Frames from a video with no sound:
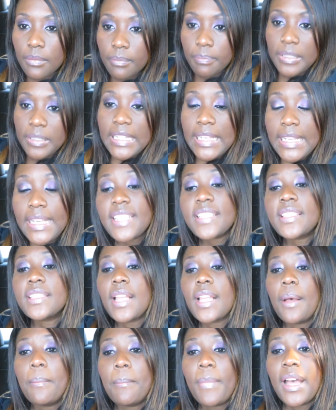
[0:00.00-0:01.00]
Please,
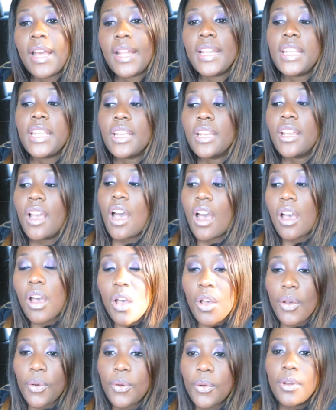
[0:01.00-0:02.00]
somebody
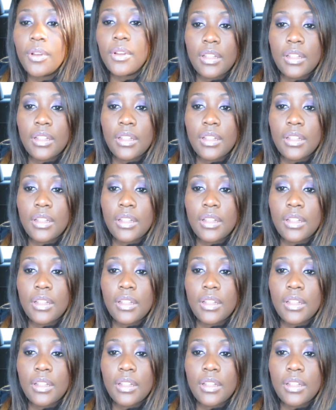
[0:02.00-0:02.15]
go.